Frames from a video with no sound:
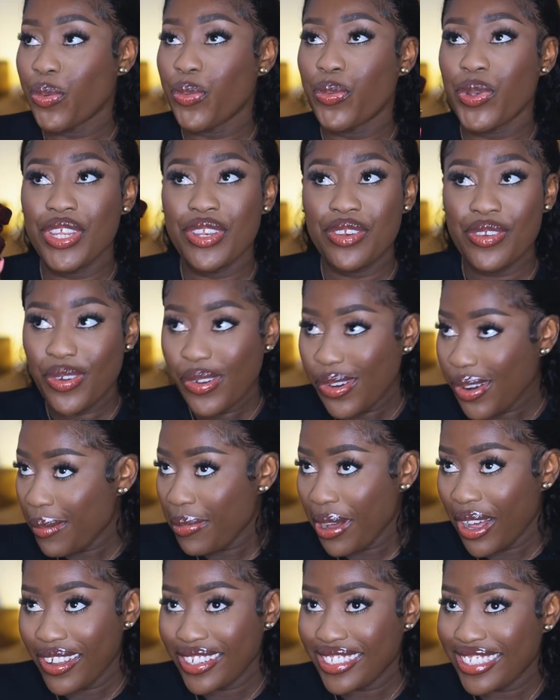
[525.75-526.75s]
We know
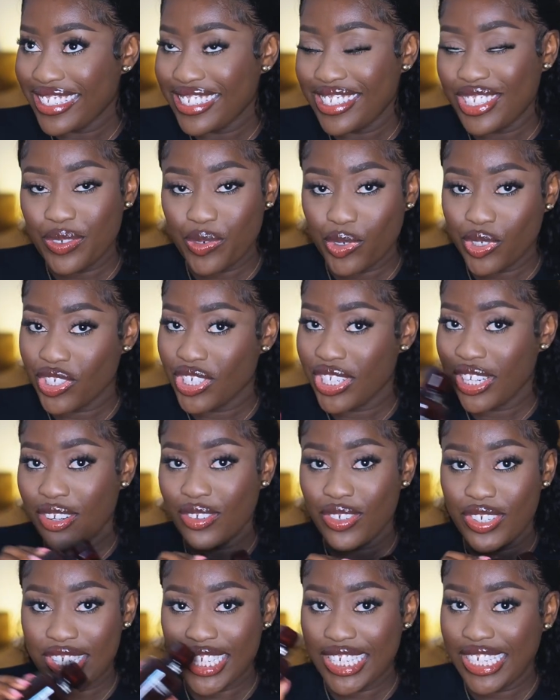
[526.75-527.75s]
about the Givenchy
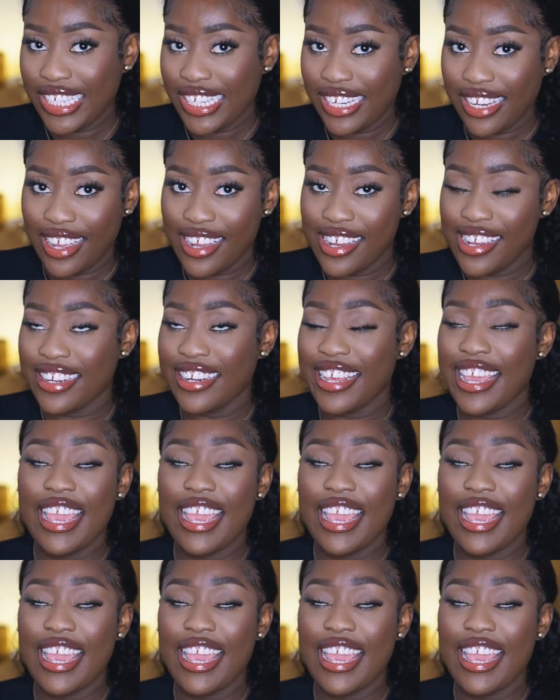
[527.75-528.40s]
Lontedi line.